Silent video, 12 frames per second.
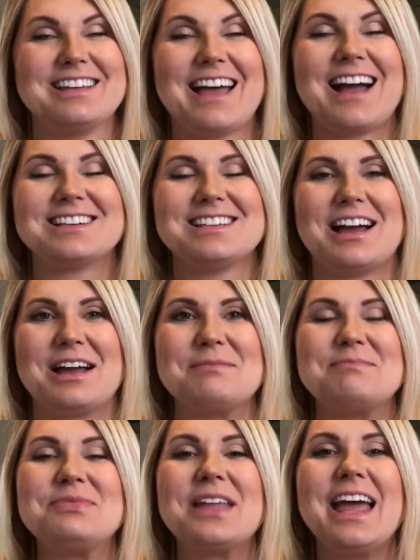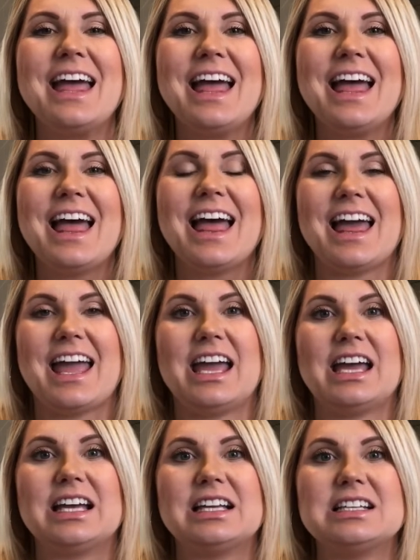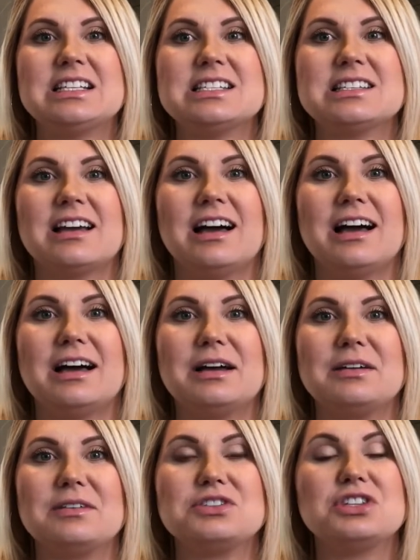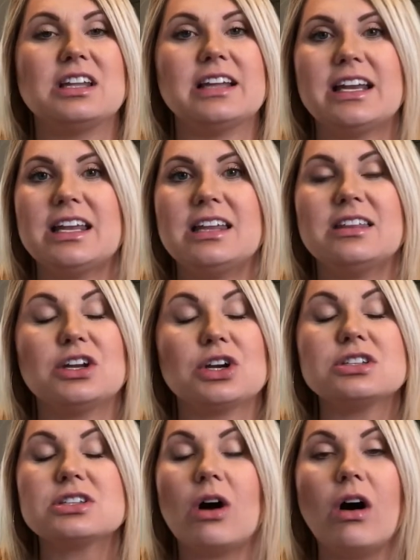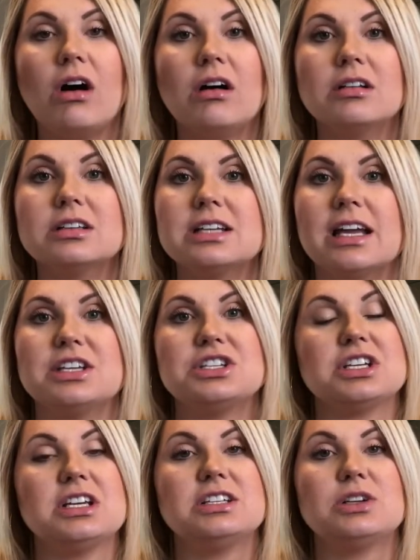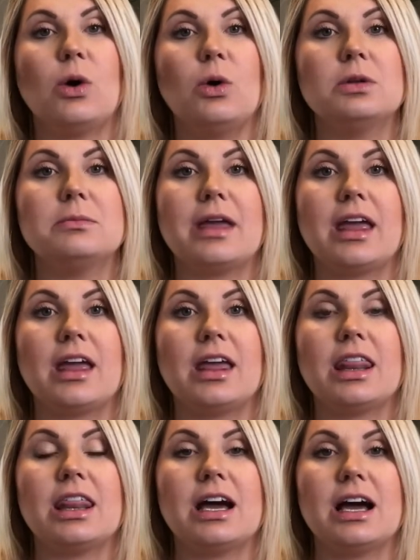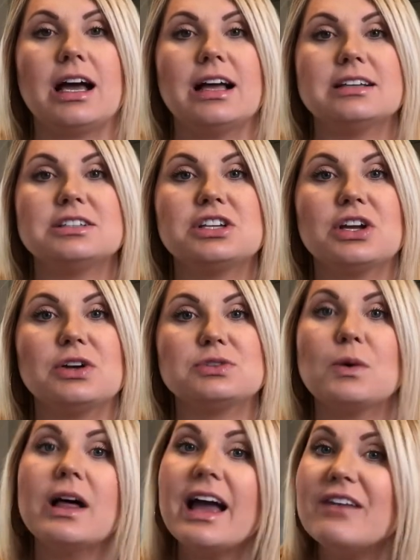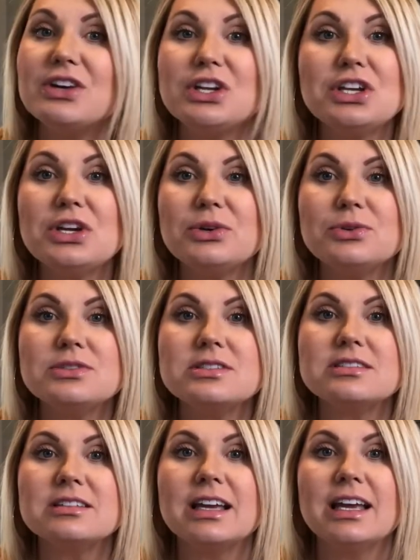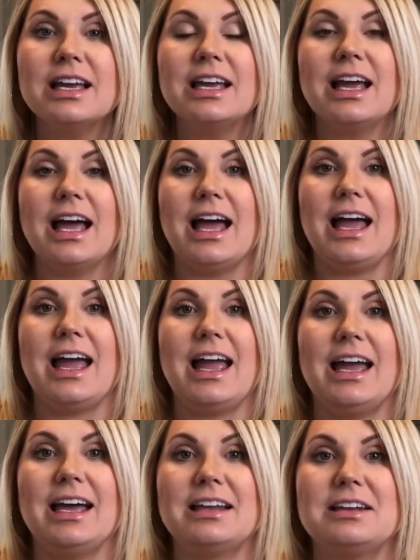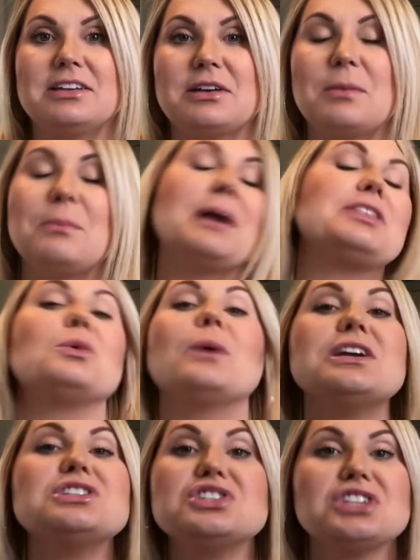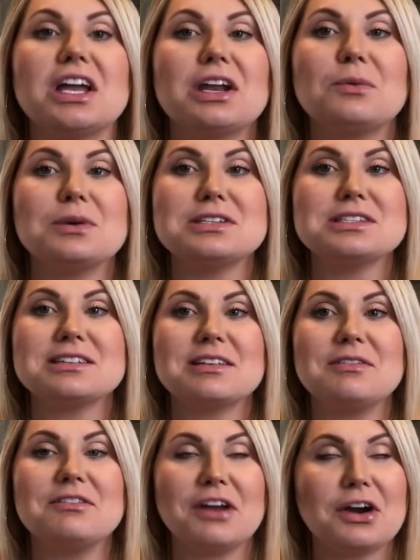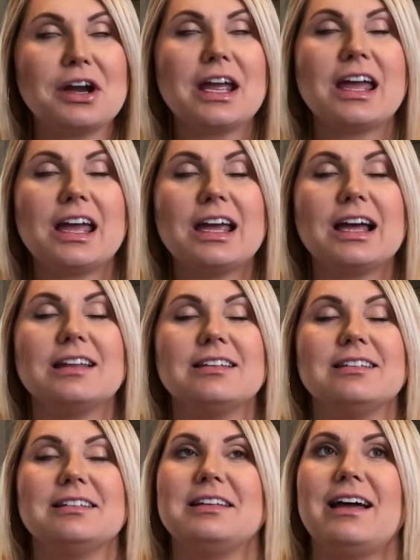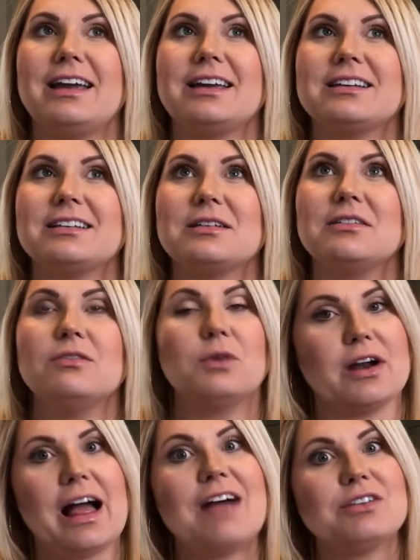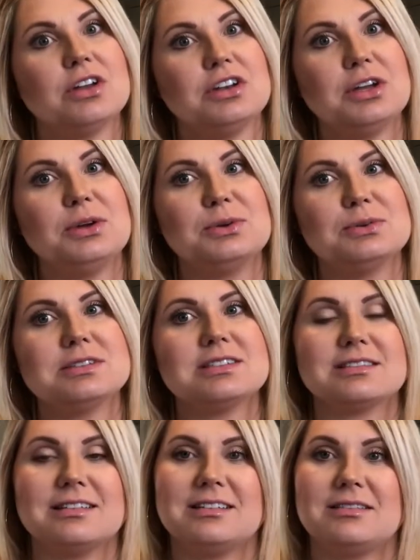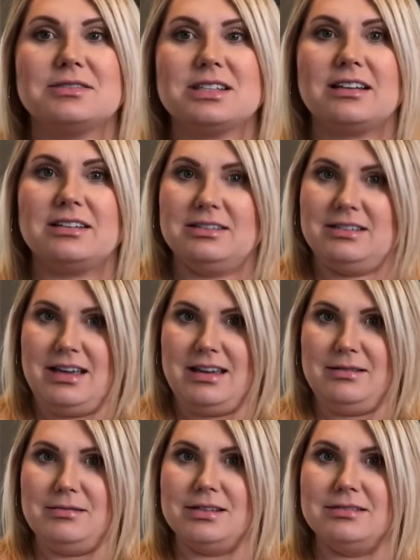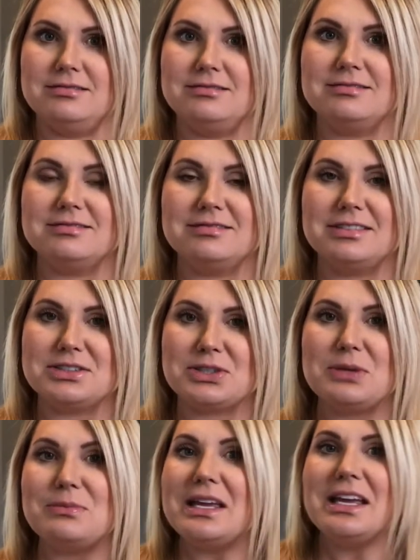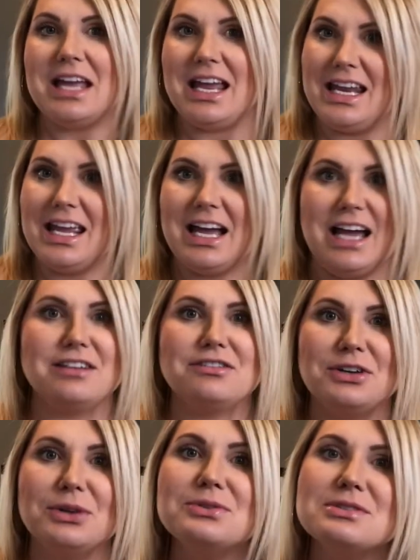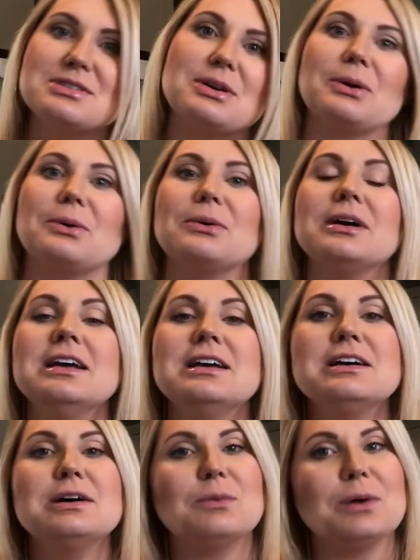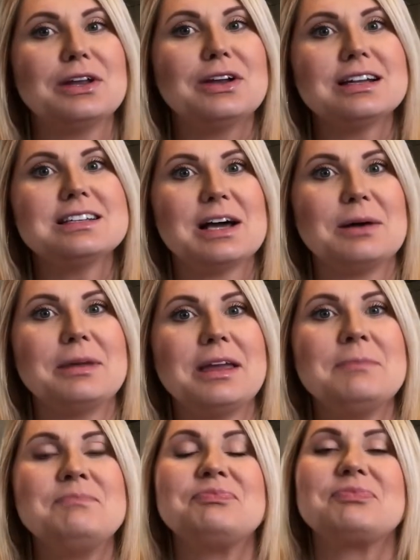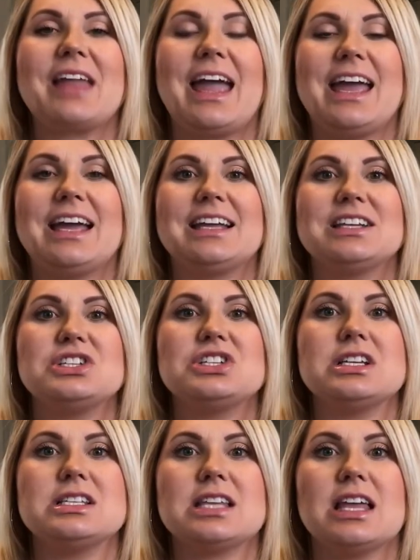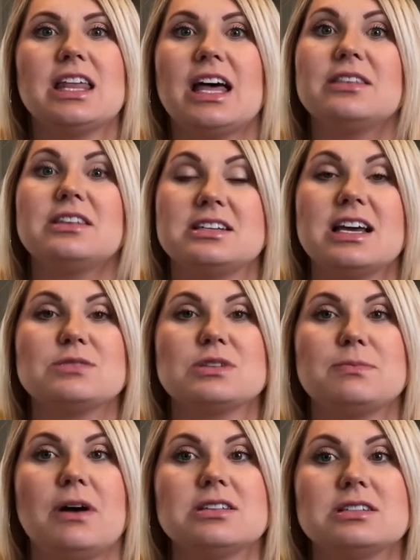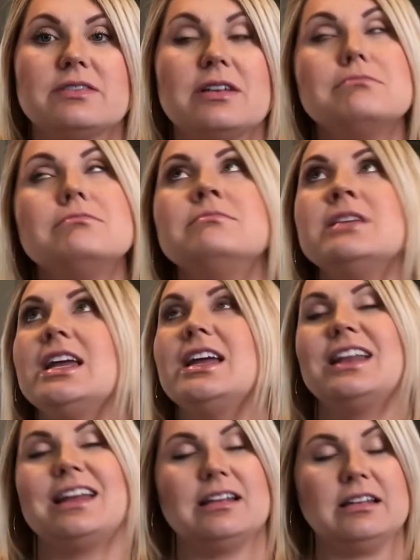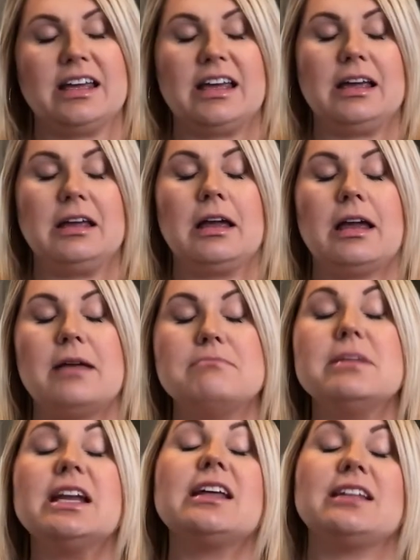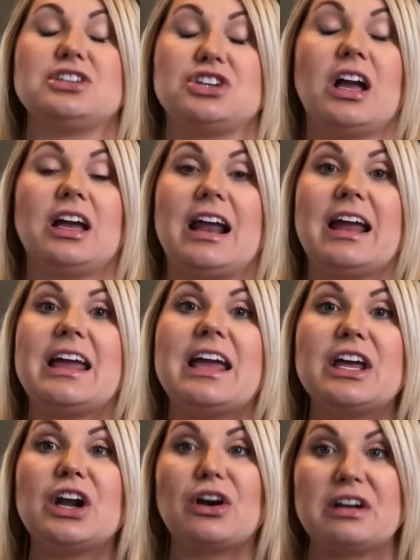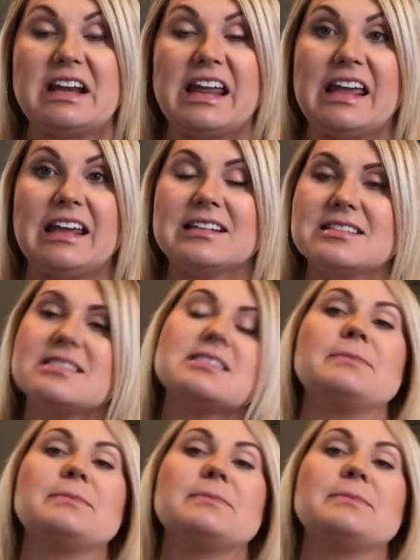time, and the nurse called, and she told me that, she goes, well, I have good news. But the way she said it was very like, well, I have good news. And I was like, okay, well, this could be any kind of news. So what are you going to tell me? And she said that the test was positive. Immediately, Chuck and I hit our knees,